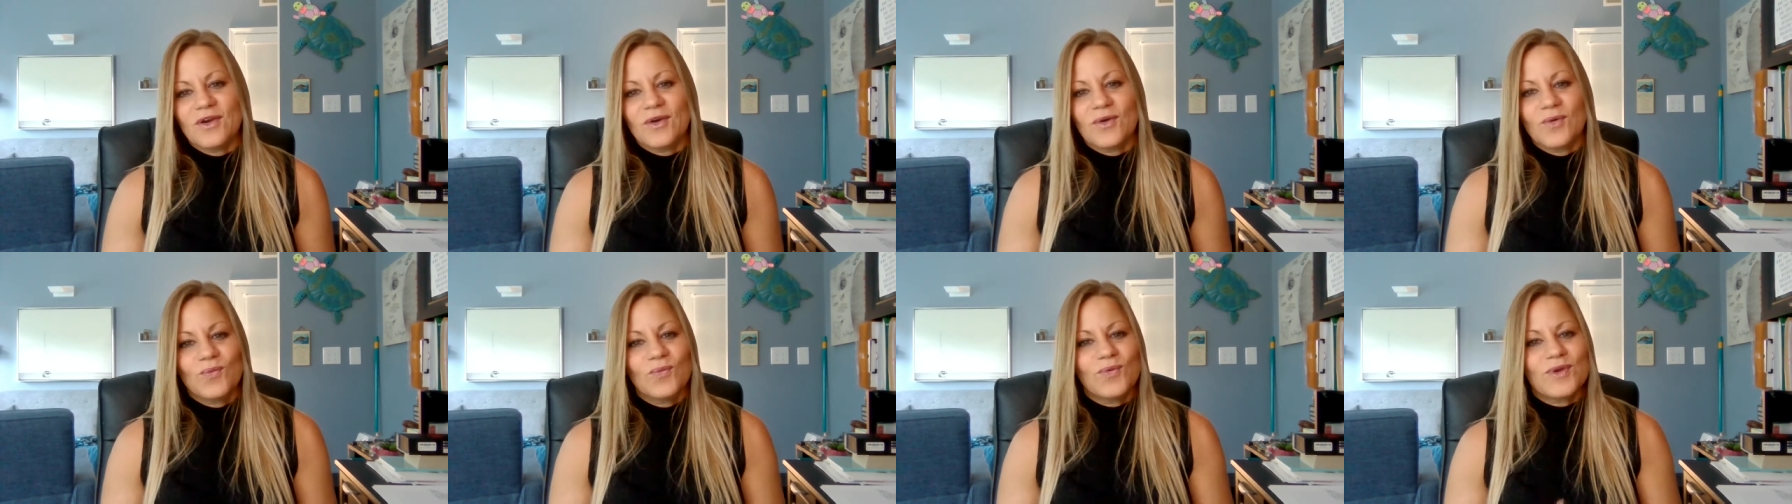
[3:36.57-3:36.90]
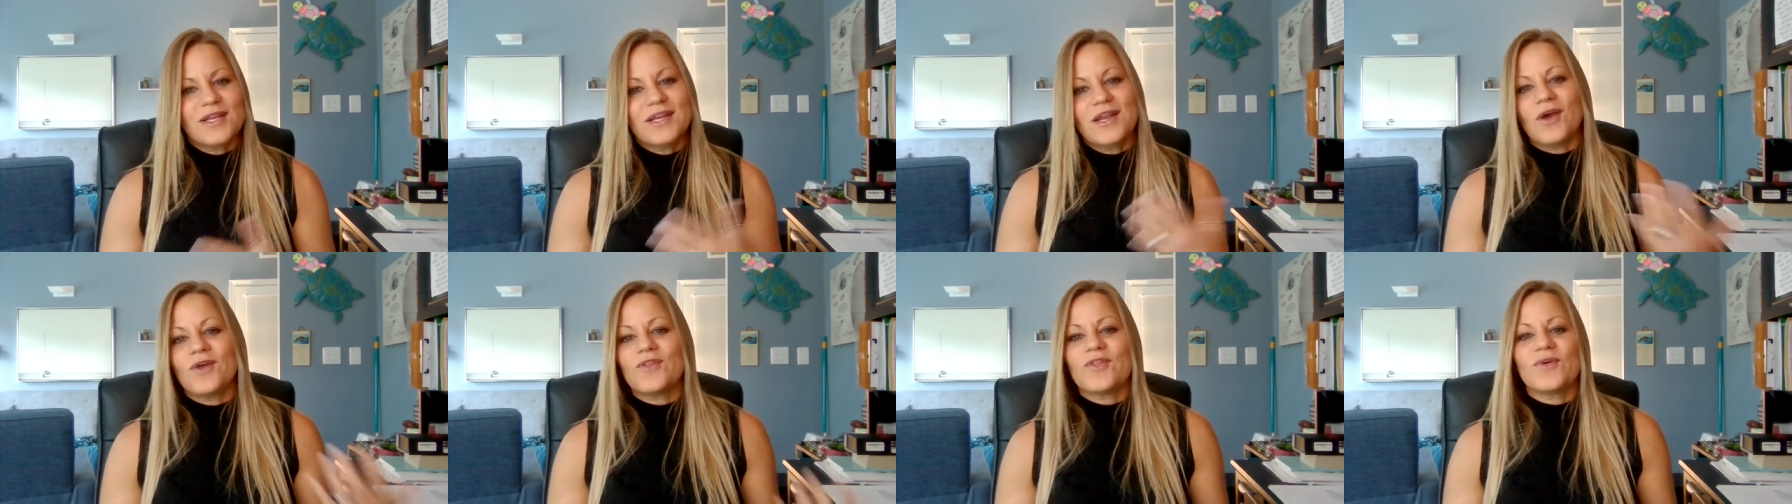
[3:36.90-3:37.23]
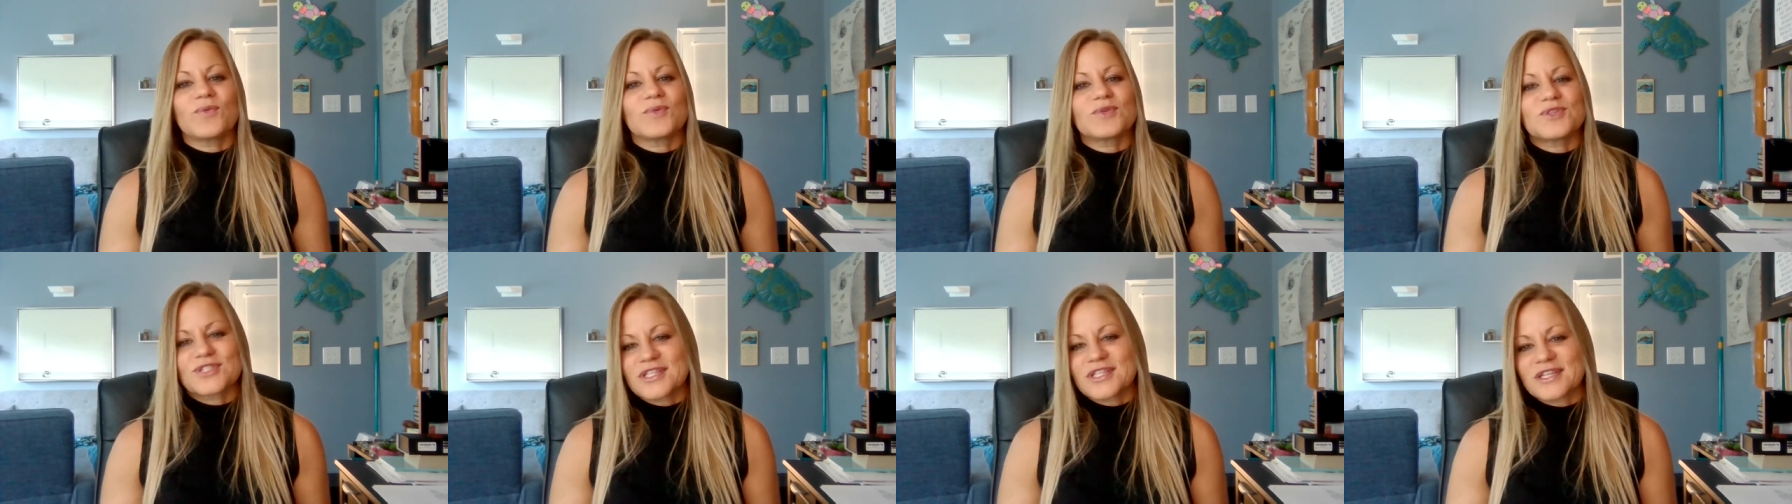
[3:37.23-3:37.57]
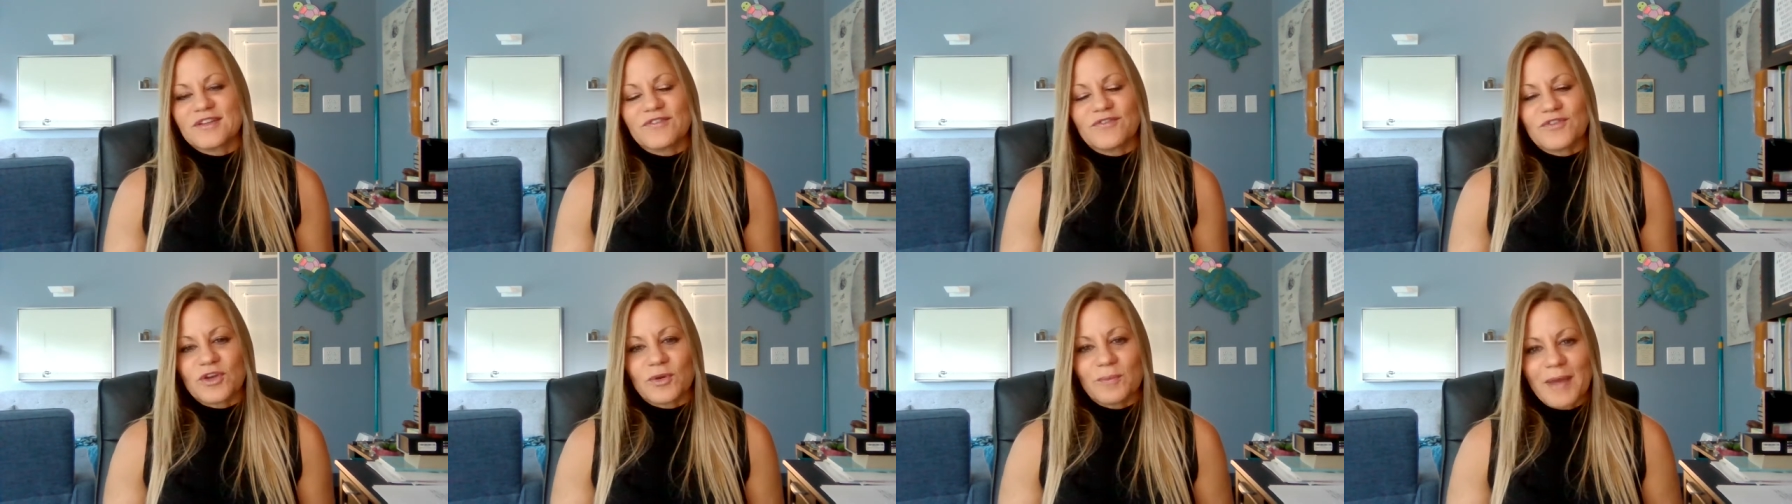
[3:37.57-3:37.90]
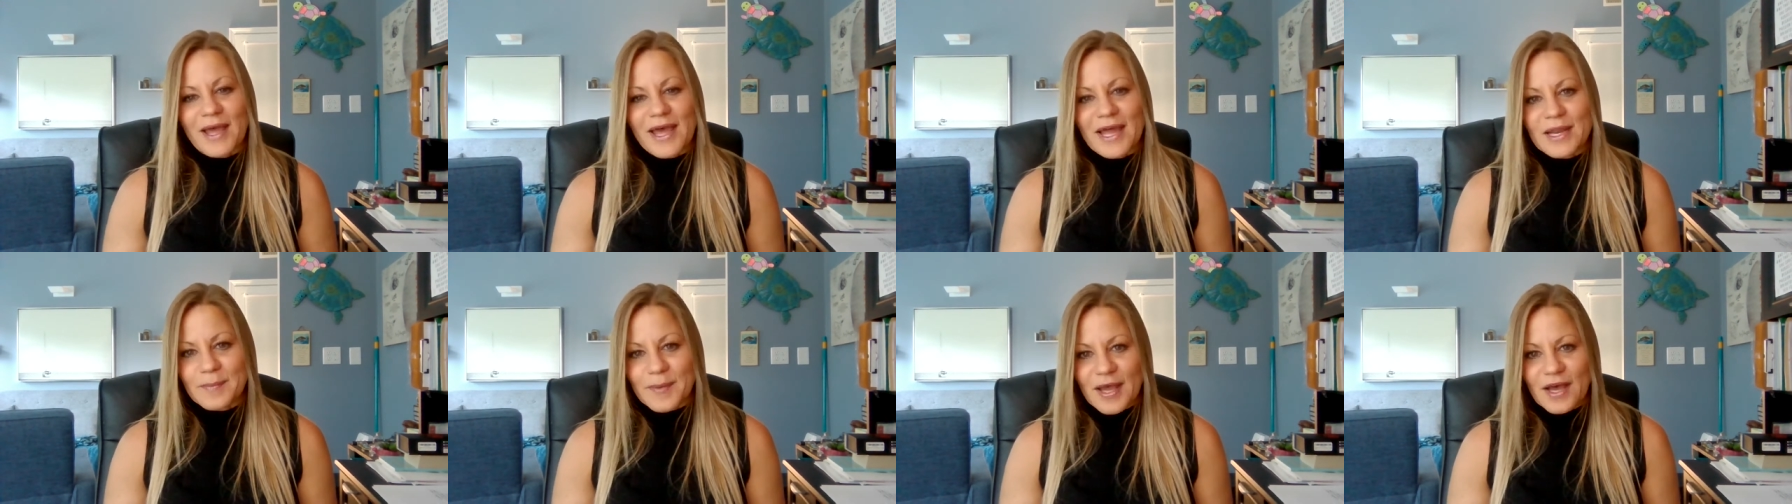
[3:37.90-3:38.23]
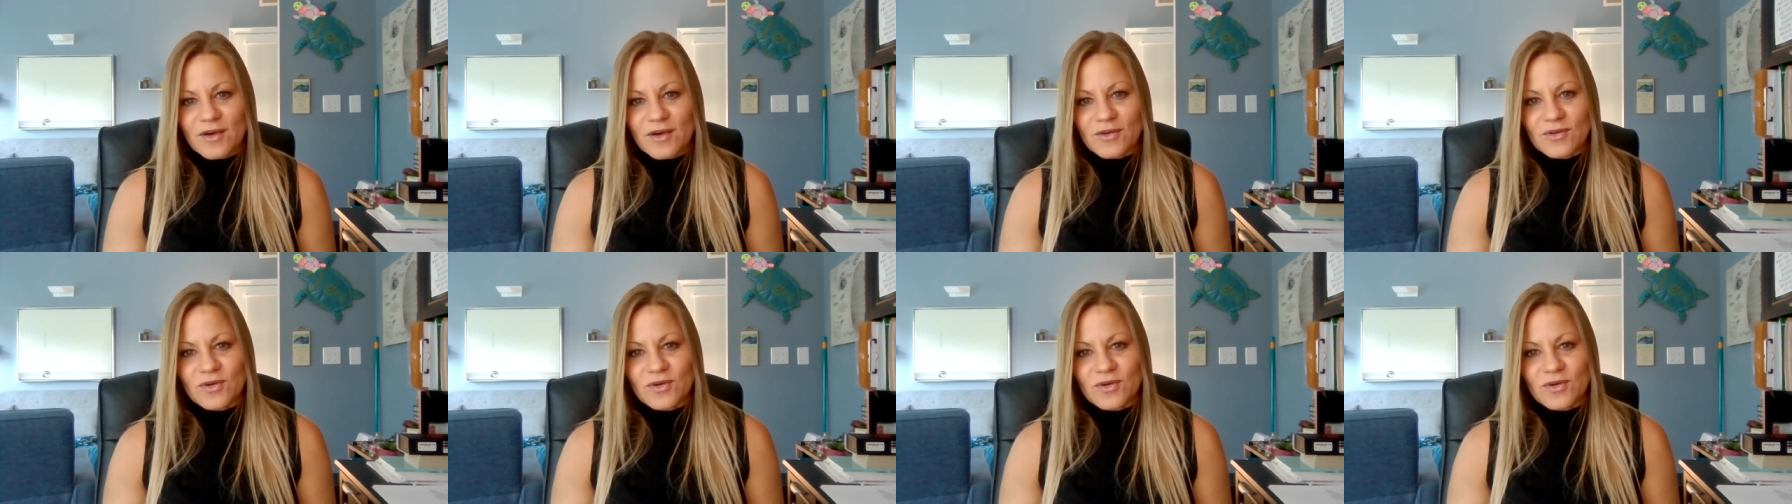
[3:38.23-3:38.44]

we know that we're just going to feel bad about,